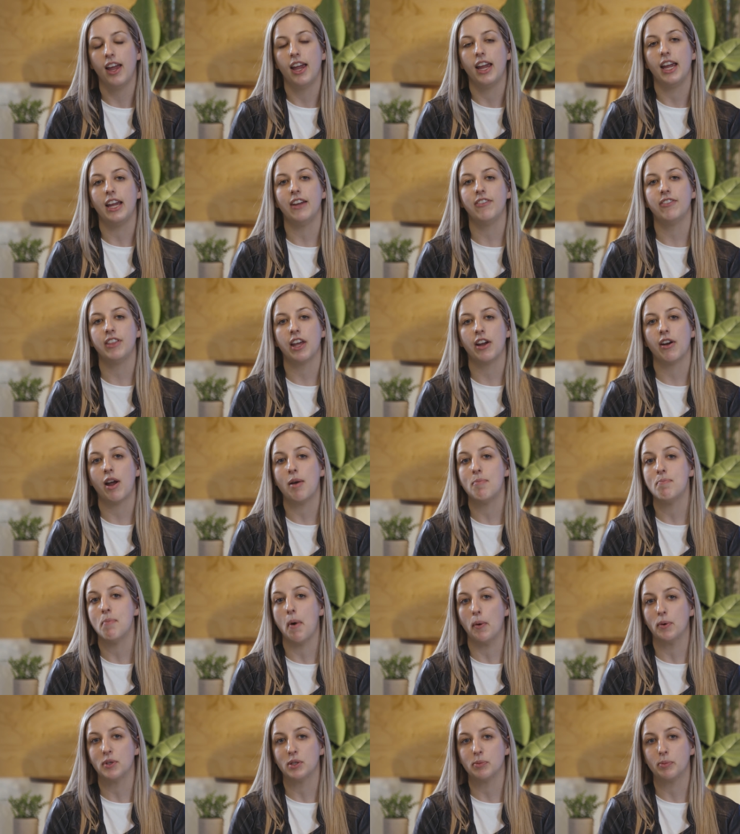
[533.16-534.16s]
if there are
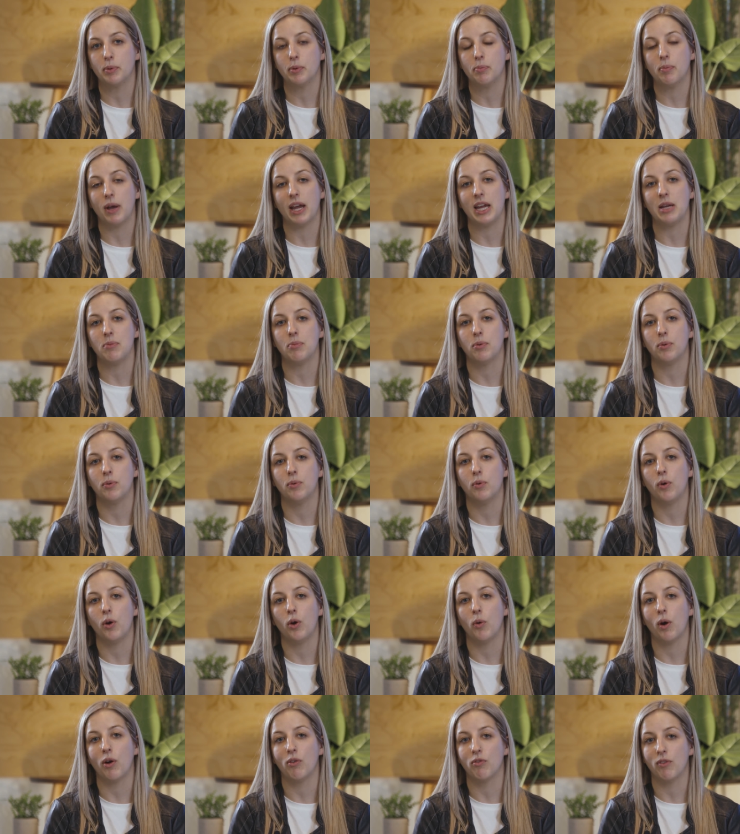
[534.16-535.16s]
multiple people
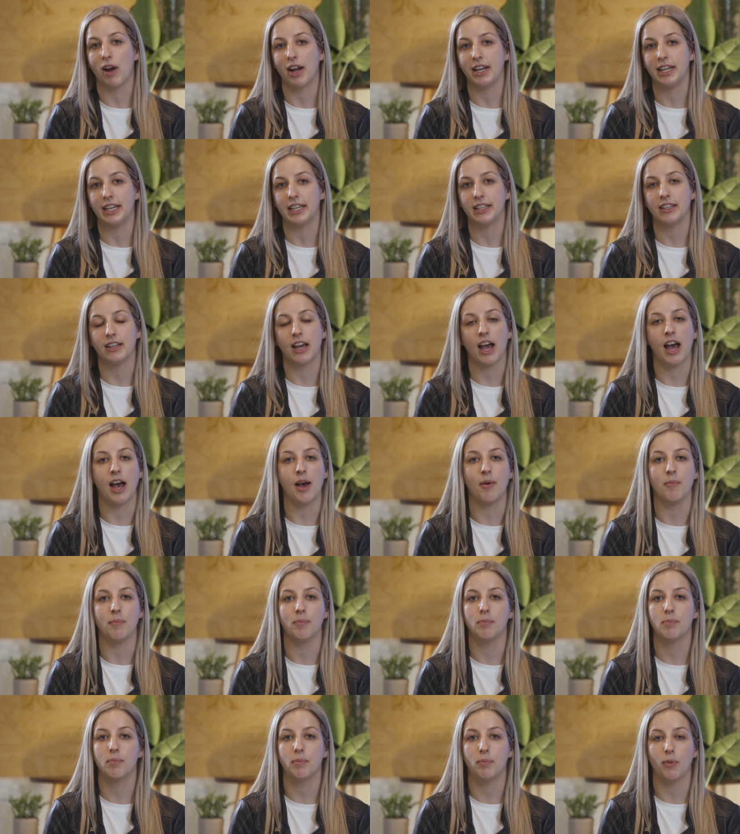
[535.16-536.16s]
who are running
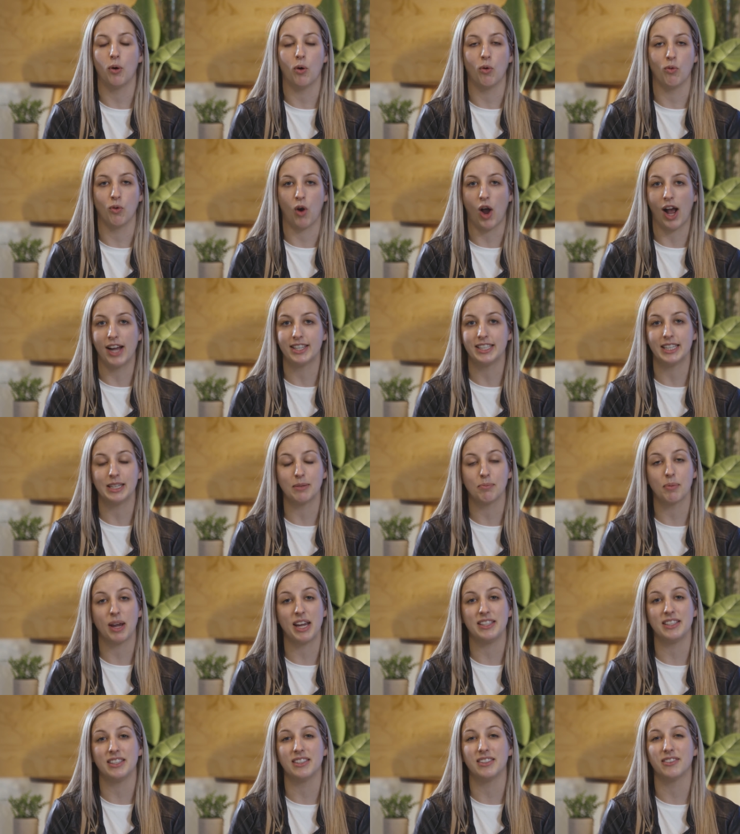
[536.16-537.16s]
or writing
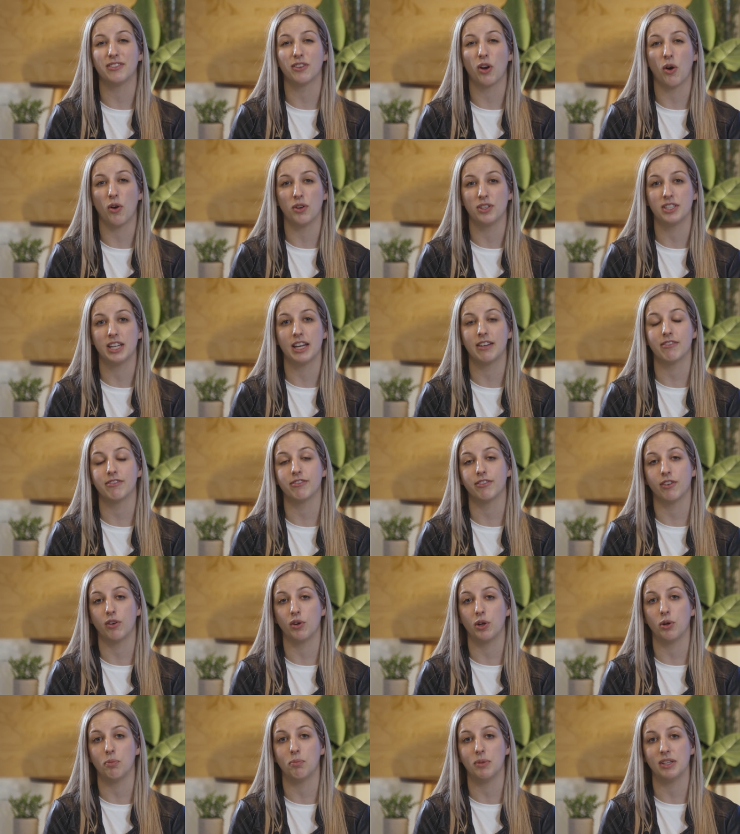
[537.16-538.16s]
pieces of content for
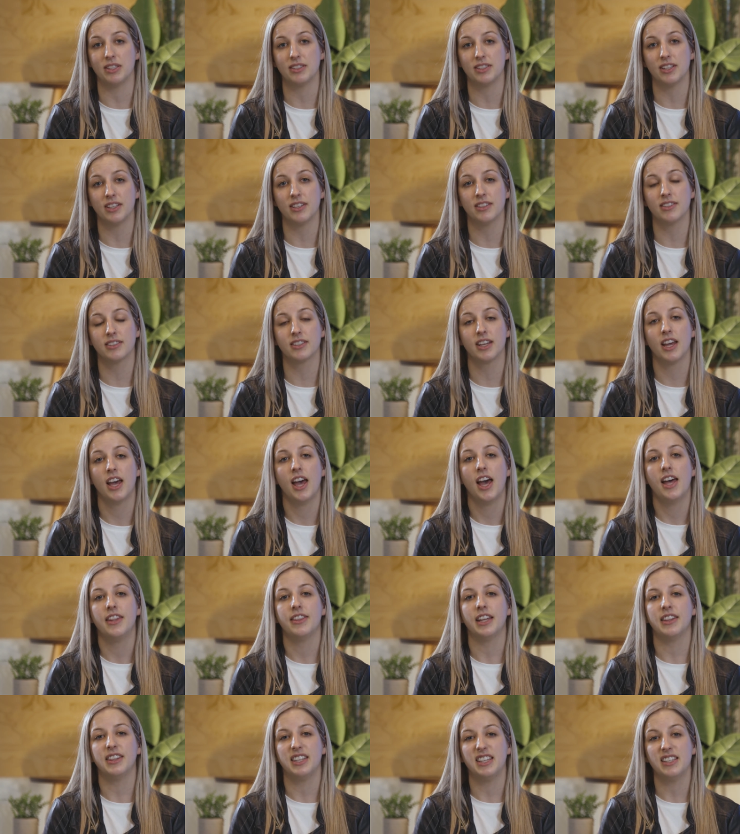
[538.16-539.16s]
your business,
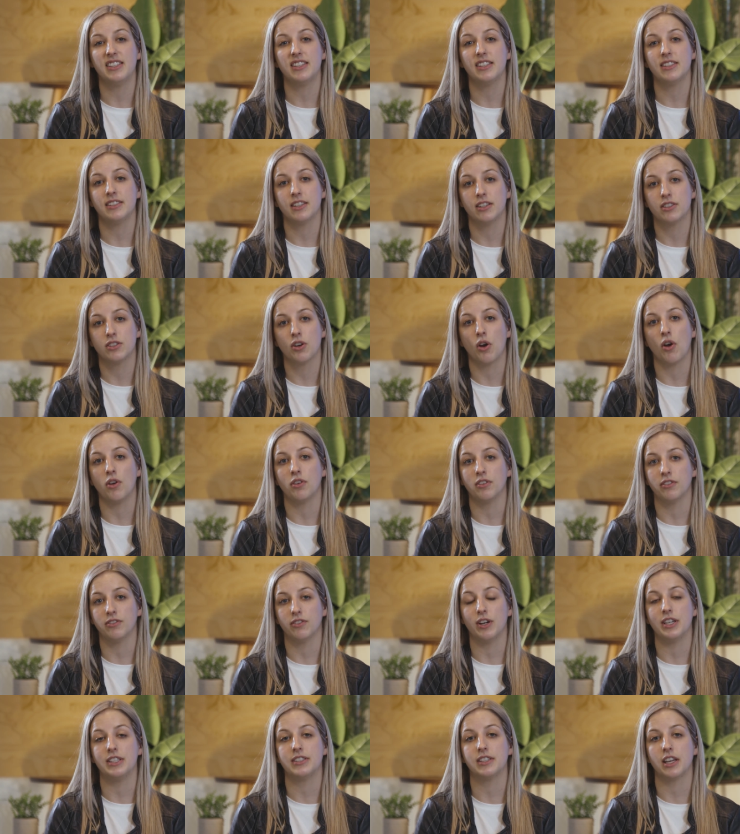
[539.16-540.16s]
that this is the tone of
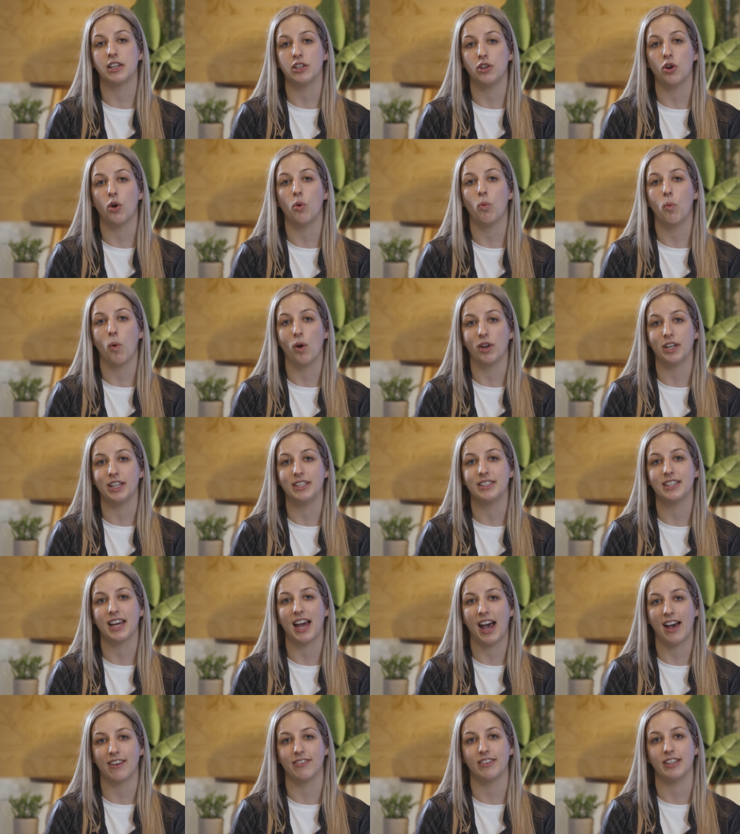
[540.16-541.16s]
voice that you're wanting to
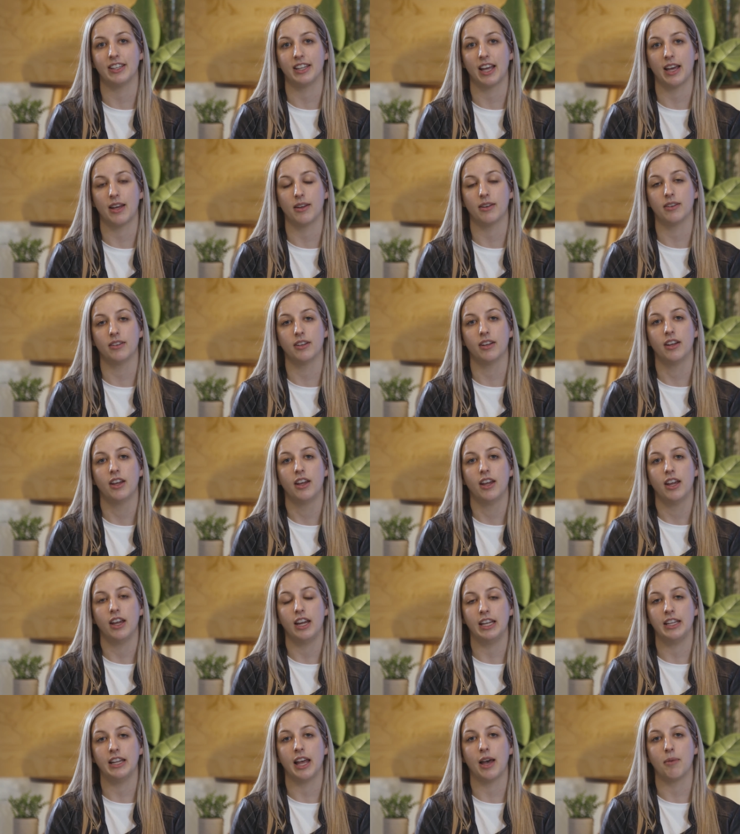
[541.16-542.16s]
have in
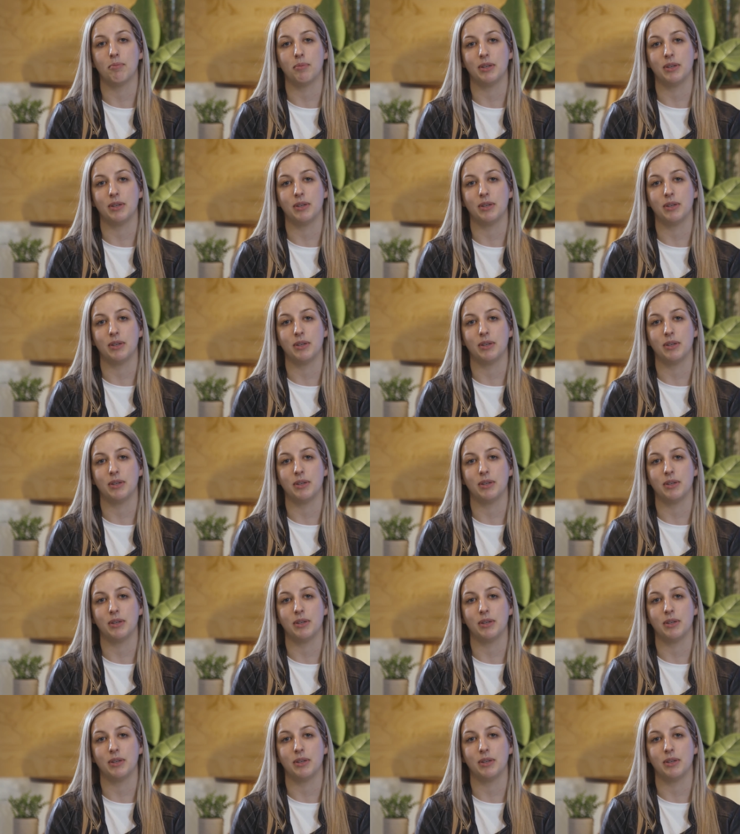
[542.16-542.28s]
that